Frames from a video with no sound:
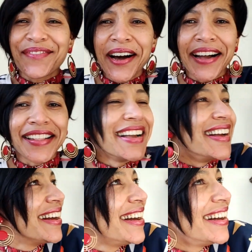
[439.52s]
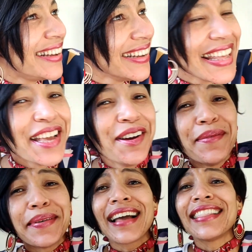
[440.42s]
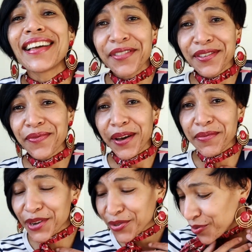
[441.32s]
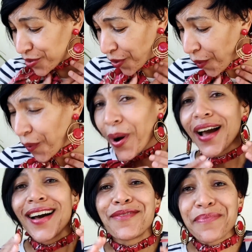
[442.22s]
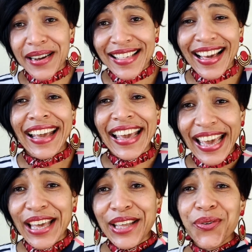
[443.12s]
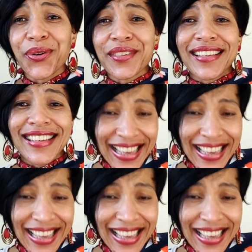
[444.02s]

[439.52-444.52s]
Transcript: Come on. But I love this fabric so much. I cannot,